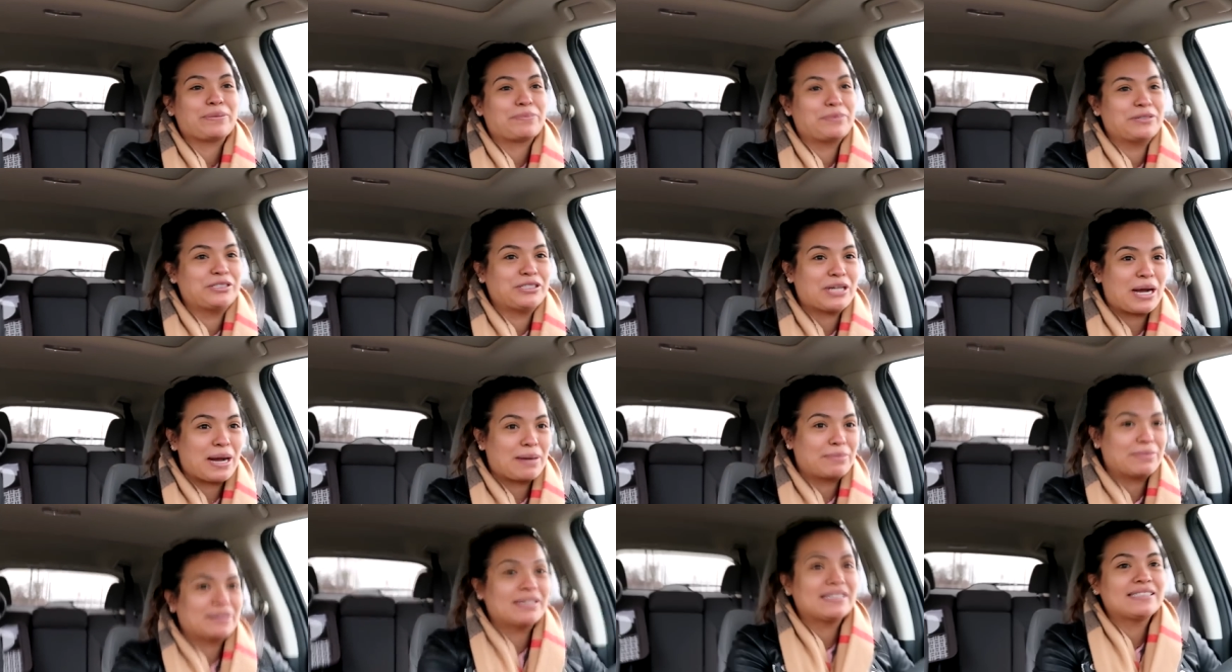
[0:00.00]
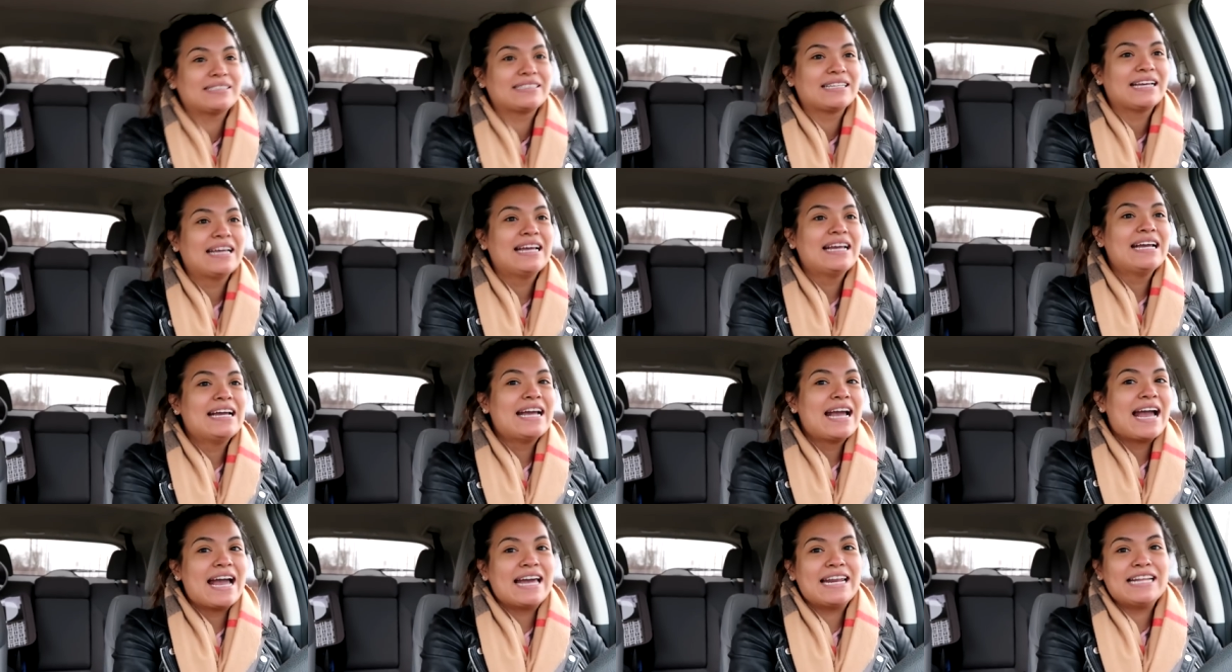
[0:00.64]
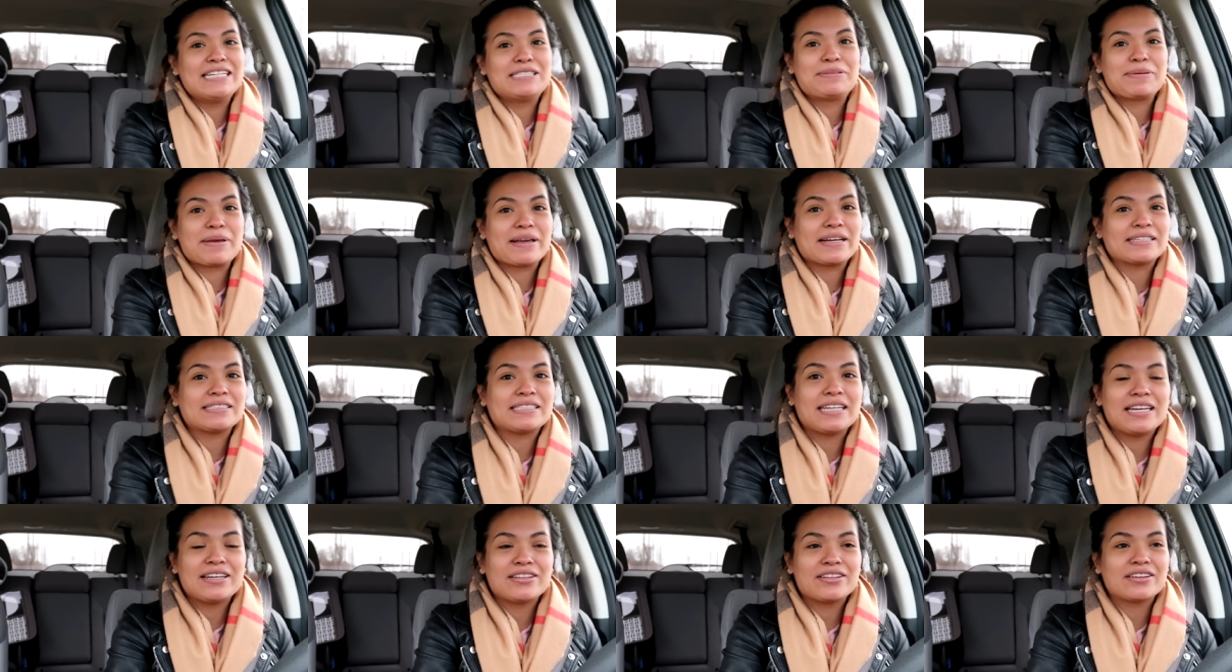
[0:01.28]
pajamas and it's
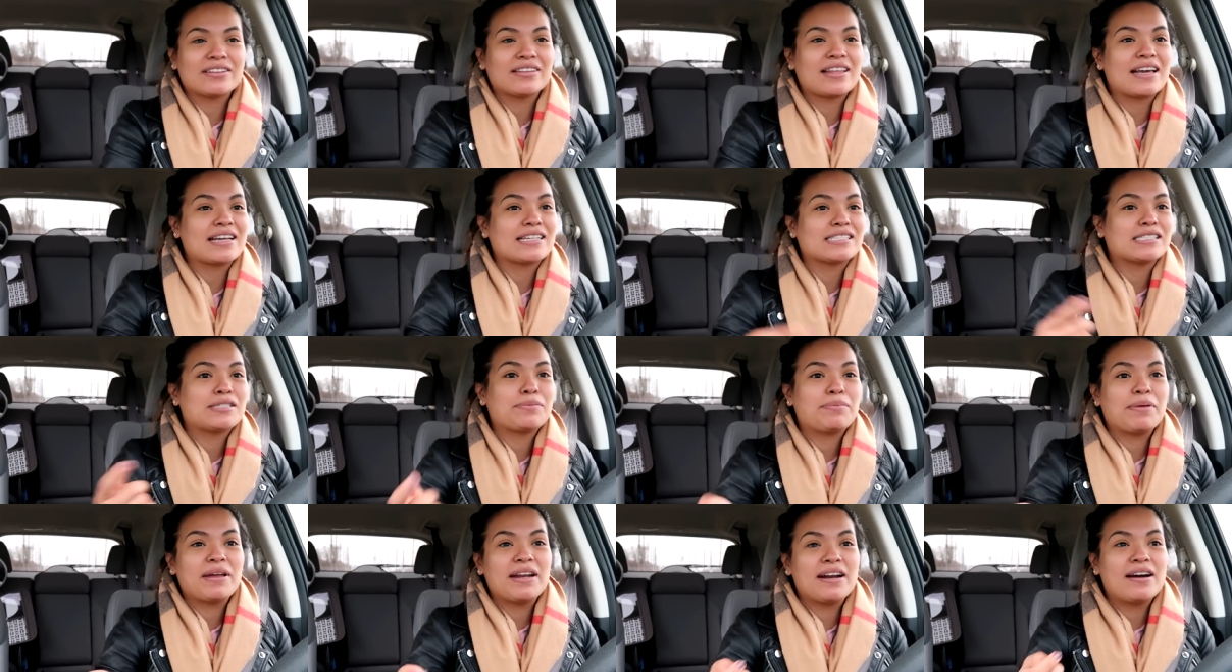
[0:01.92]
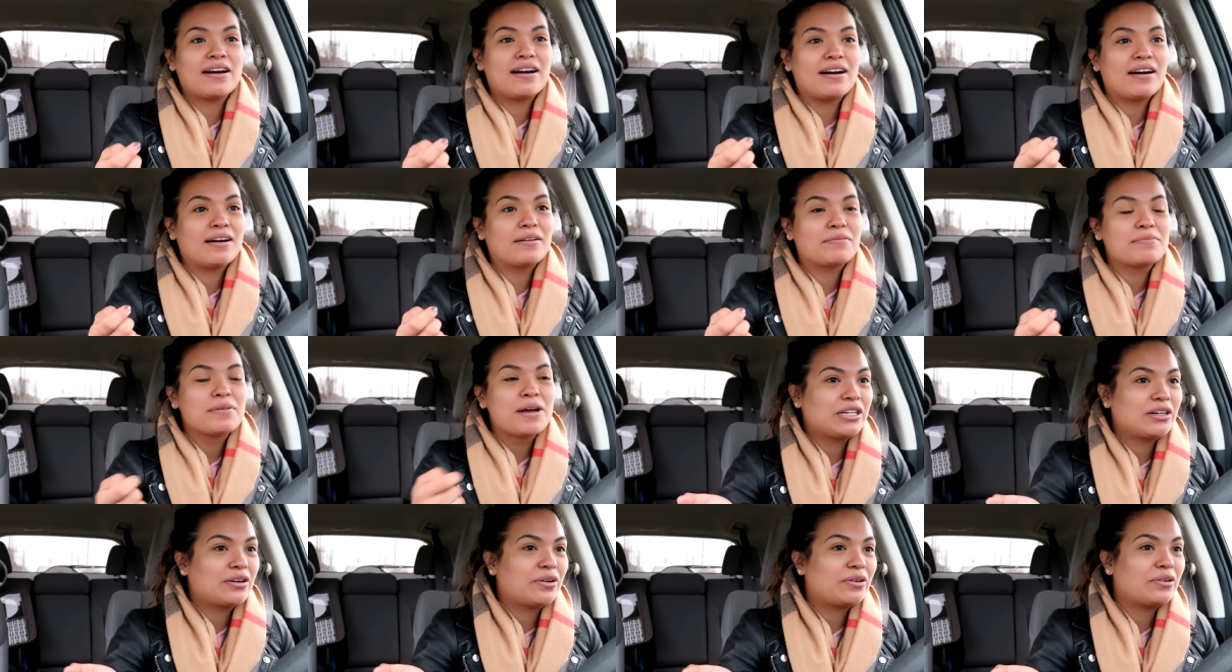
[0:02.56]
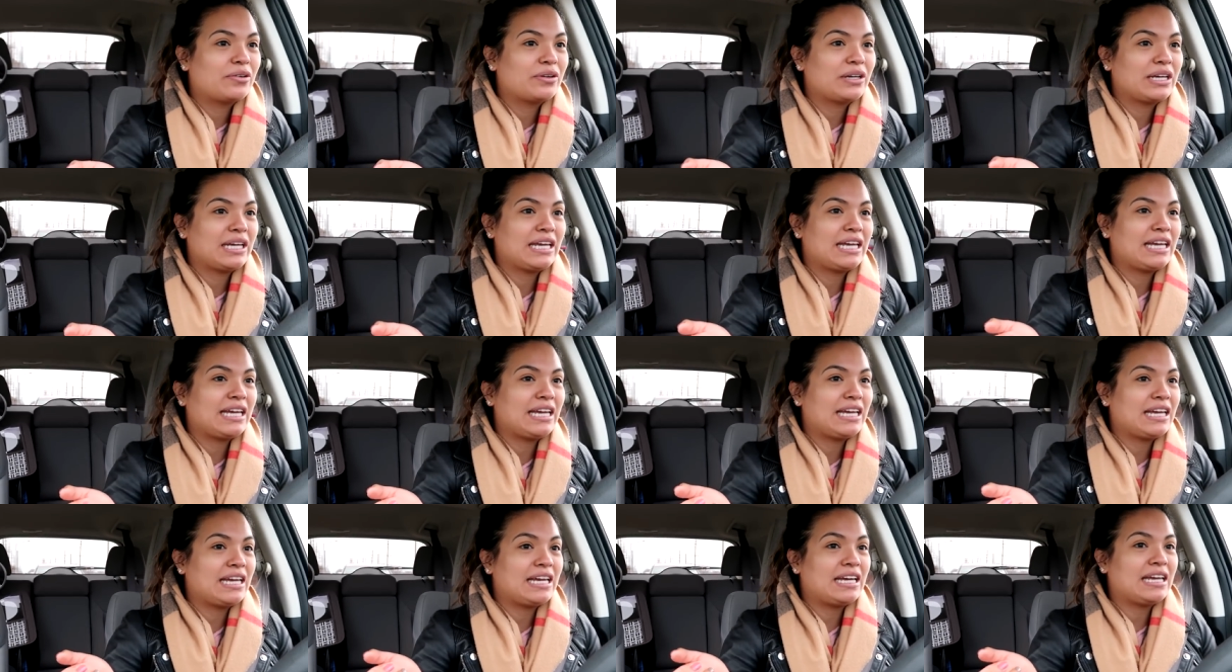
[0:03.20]
because he either like spit up you know
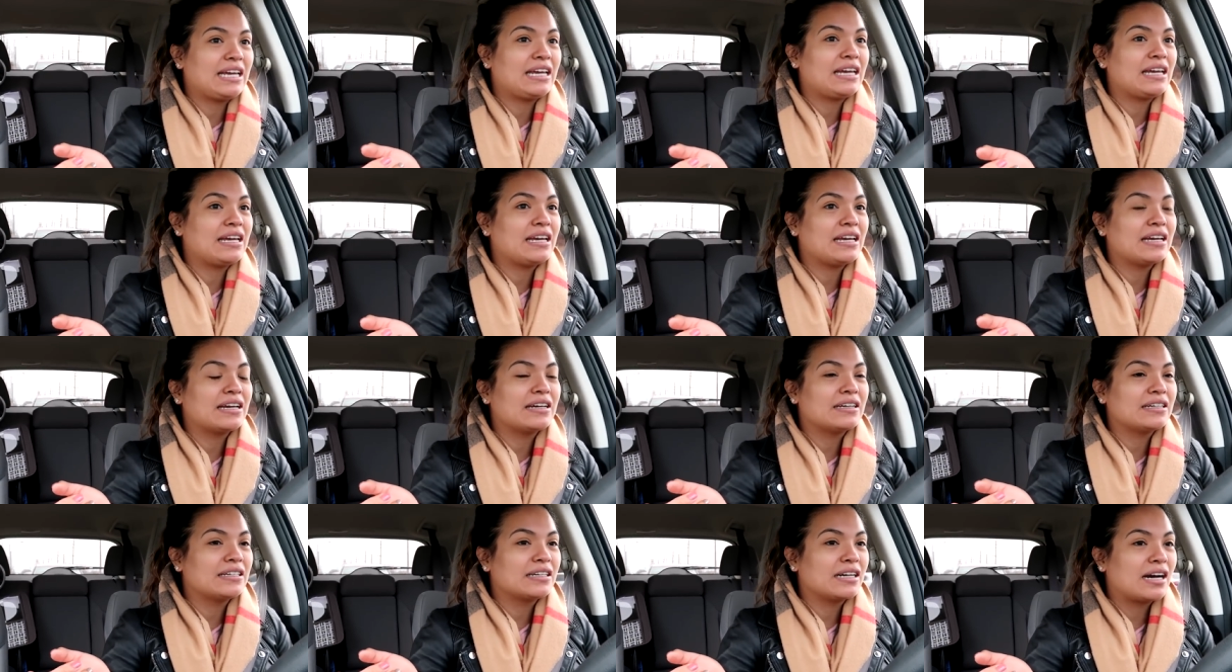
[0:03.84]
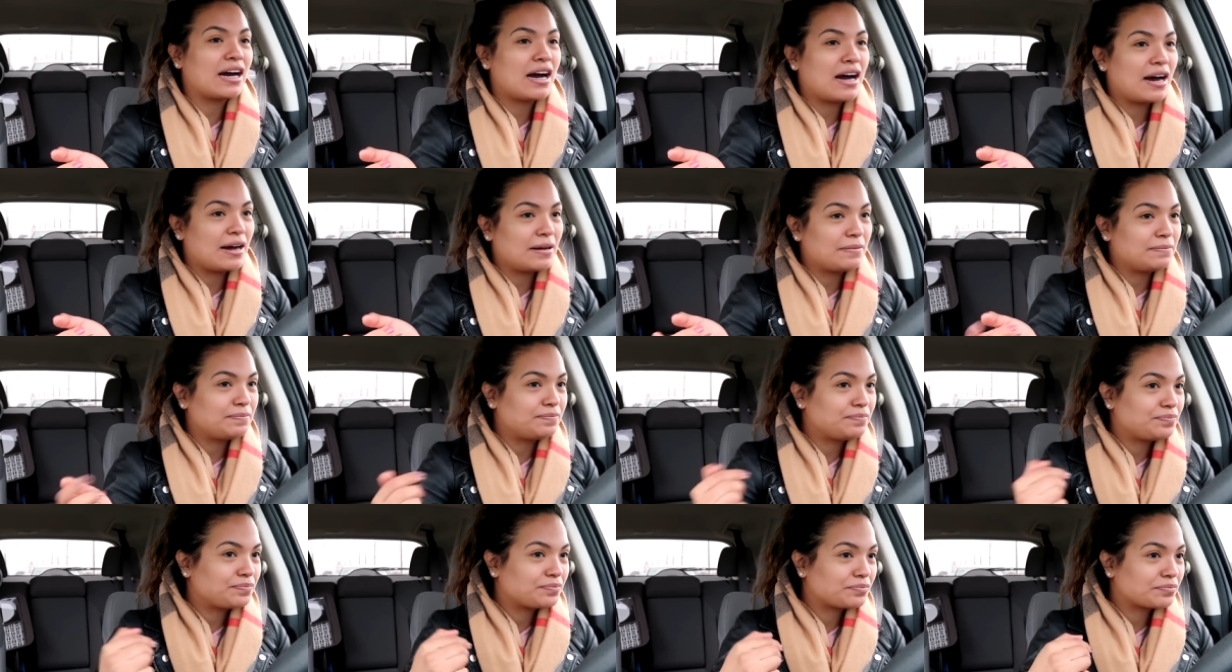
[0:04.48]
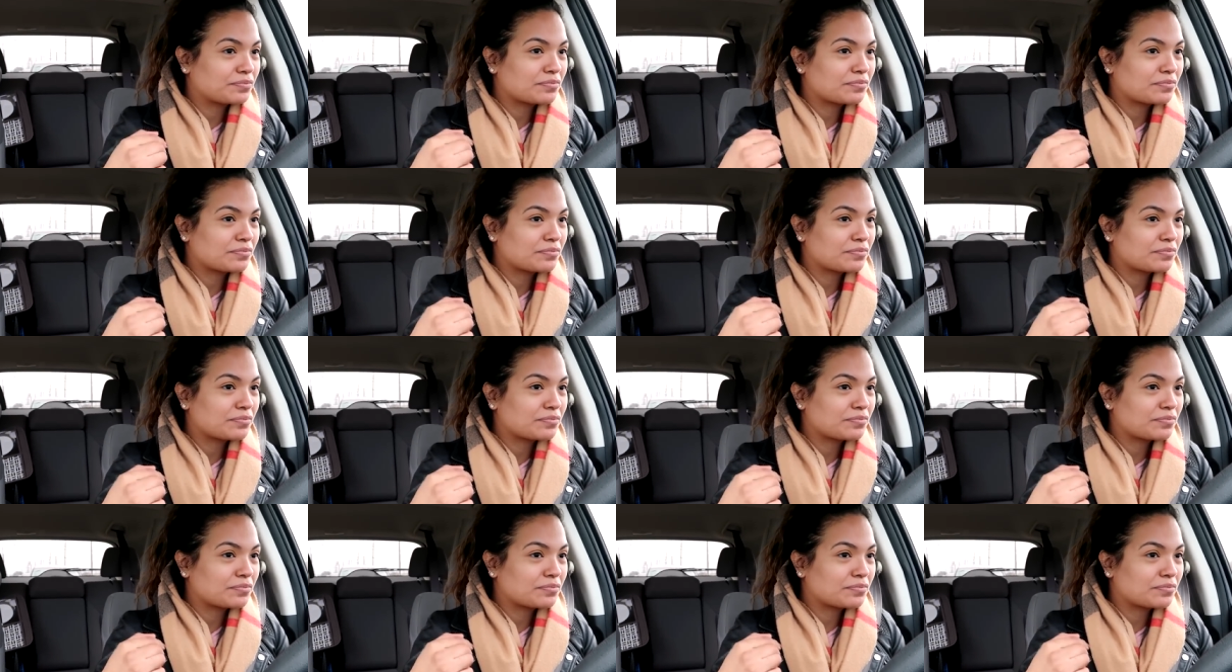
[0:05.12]
he um